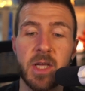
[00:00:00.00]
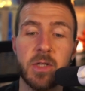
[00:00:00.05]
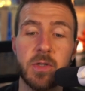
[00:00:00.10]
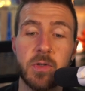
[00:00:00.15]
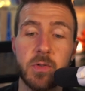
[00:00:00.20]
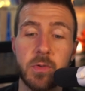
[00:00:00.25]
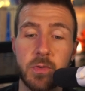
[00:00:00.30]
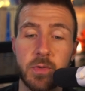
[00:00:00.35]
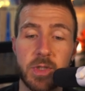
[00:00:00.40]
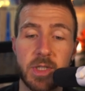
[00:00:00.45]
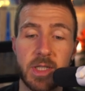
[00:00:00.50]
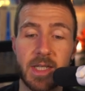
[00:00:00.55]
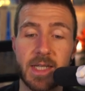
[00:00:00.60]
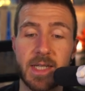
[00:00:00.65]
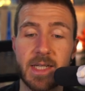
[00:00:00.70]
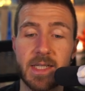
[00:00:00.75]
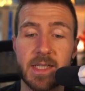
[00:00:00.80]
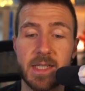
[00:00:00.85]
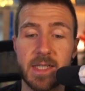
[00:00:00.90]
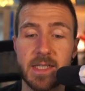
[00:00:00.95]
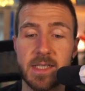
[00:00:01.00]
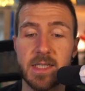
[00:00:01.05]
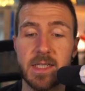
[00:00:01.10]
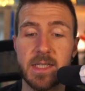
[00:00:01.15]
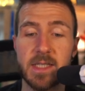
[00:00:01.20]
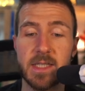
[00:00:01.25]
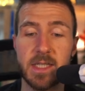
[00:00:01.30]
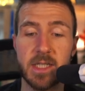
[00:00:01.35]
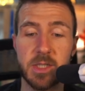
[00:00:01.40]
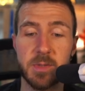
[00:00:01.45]
to the latest
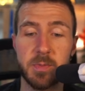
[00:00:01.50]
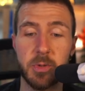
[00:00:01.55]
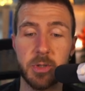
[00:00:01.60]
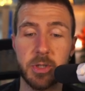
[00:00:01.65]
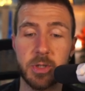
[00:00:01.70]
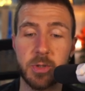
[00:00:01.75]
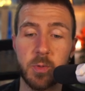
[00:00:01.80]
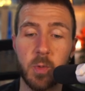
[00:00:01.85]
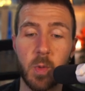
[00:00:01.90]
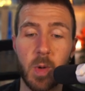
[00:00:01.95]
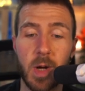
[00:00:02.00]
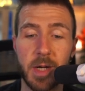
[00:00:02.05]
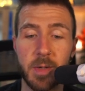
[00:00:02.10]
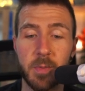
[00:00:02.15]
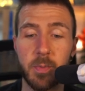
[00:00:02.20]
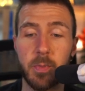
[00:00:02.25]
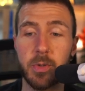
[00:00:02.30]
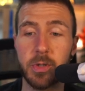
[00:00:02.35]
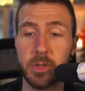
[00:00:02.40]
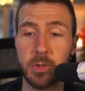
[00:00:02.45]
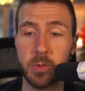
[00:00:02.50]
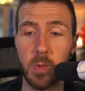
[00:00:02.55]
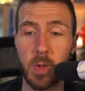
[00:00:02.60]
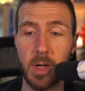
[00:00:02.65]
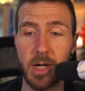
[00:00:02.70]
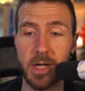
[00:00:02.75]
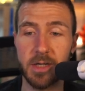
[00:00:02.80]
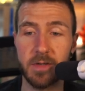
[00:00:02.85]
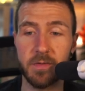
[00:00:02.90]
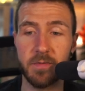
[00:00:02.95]

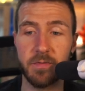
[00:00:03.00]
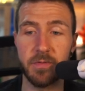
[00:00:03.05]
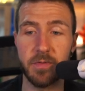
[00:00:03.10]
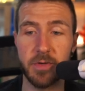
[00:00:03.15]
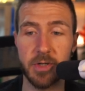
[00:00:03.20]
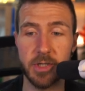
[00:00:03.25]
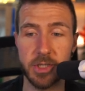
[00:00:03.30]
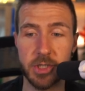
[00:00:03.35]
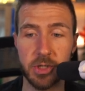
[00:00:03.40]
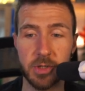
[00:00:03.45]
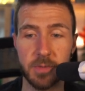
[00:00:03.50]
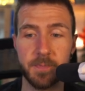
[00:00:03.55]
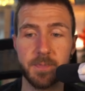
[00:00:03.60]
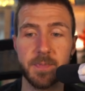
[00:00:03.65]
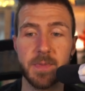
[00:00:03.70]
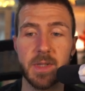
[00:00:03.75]
6.1.1 version.